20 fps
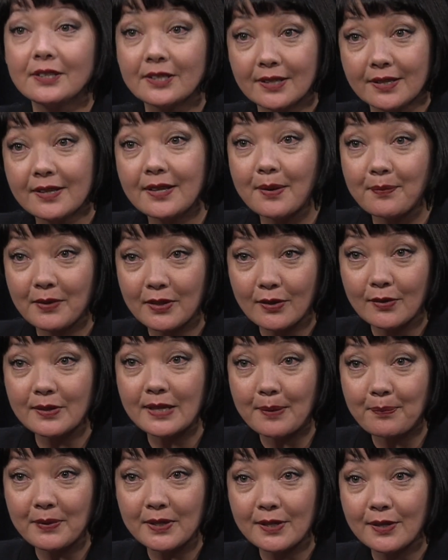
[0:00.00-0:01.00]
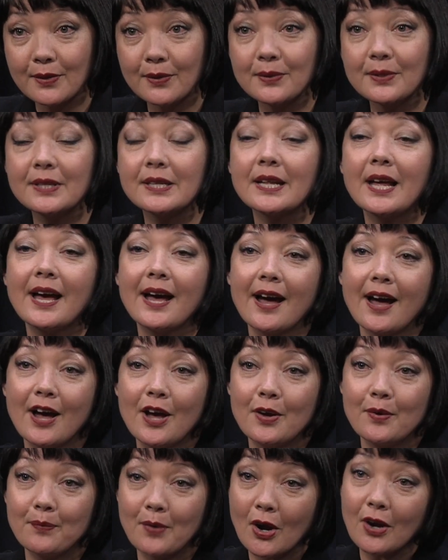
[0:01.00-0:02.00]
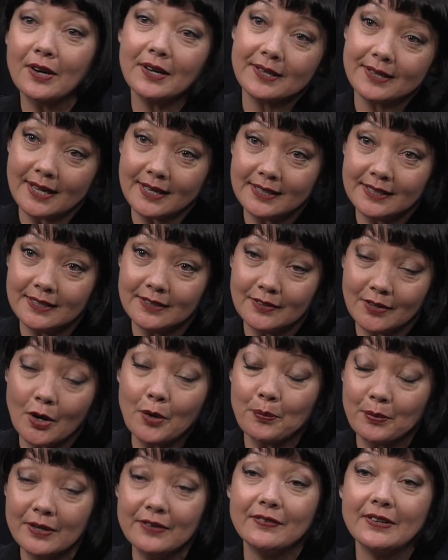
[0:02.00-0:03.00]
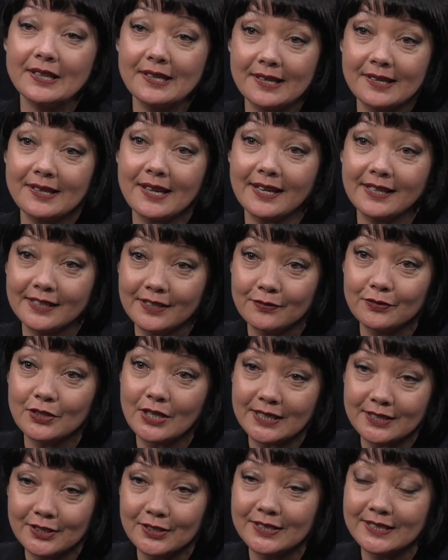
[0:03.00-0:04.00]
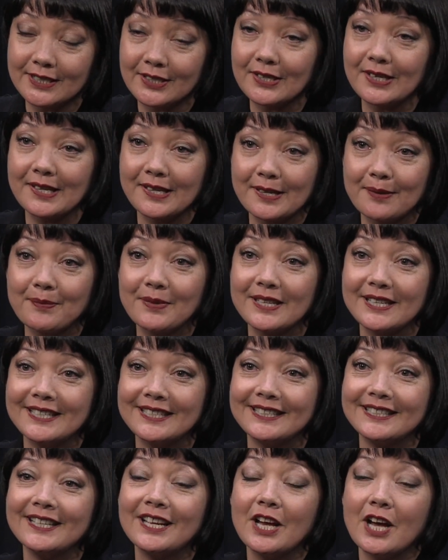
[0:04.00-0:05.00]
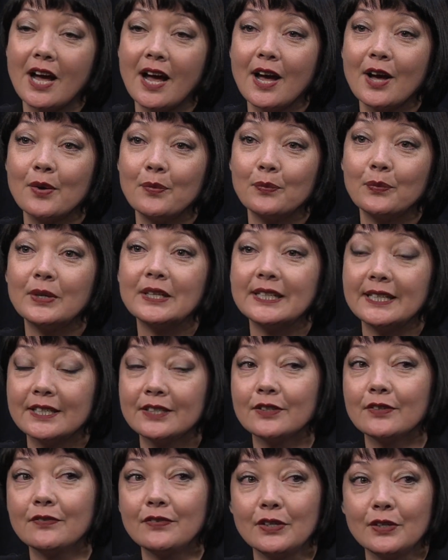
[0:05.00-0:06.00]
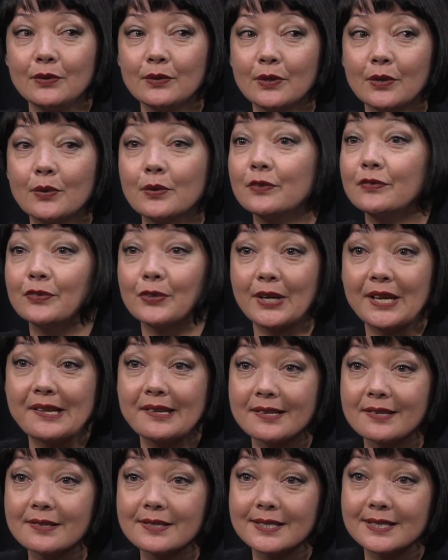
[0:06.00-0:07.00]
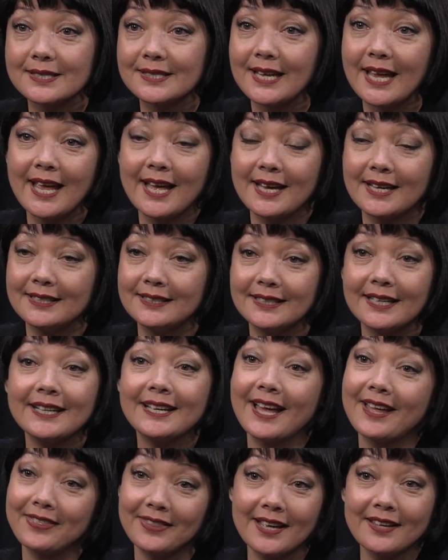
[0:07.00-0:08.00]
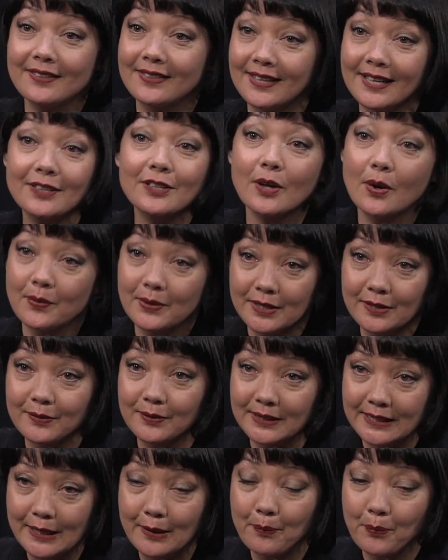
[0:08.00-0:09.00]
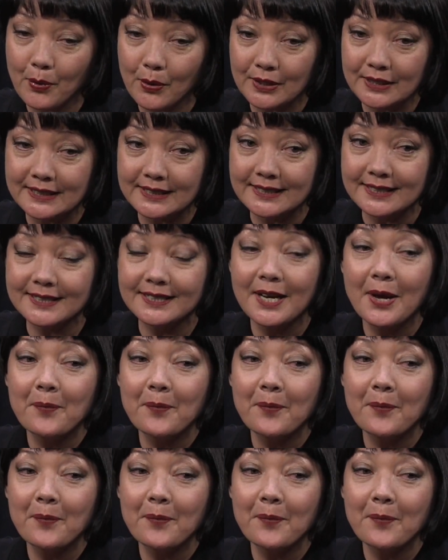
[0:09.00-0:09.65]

some of those episodes. Our previous executive director, Derek Simpson, would interview local voices. And again, that's always really important.